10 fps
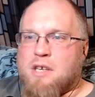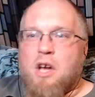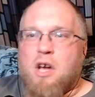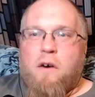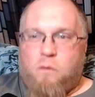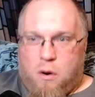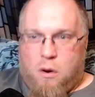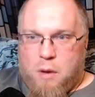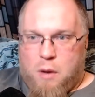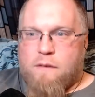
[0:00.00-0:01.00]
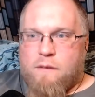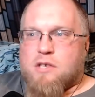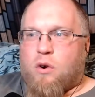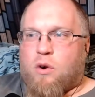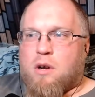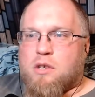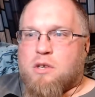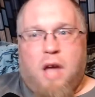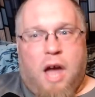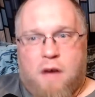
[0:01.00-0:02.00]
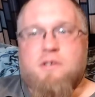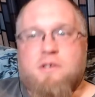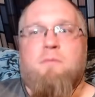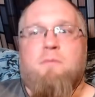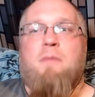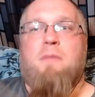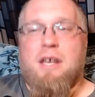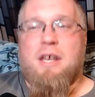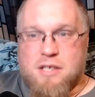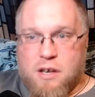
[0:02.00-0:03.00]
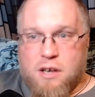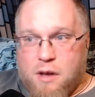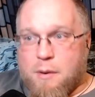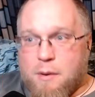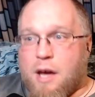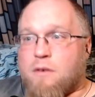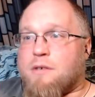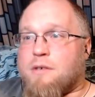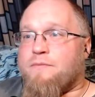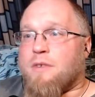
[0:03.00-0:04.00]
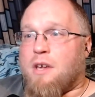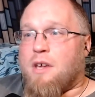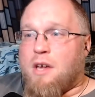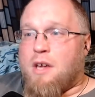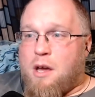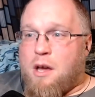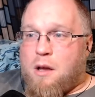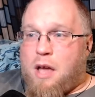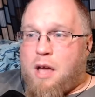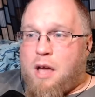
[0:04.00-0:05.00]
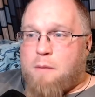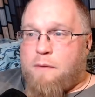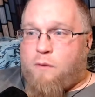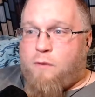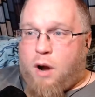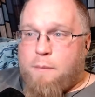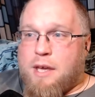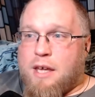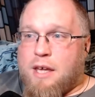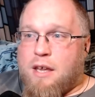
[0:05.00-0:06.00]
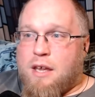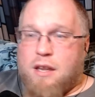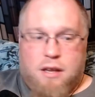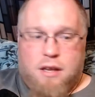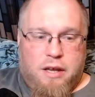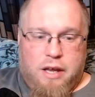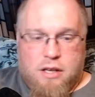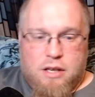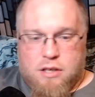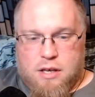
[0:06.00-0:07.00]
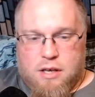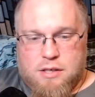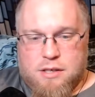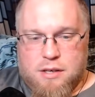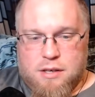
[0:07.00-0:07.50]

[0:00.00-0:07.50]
of what we have in store, because we have some amazing stuff coming out. And before I begin into this,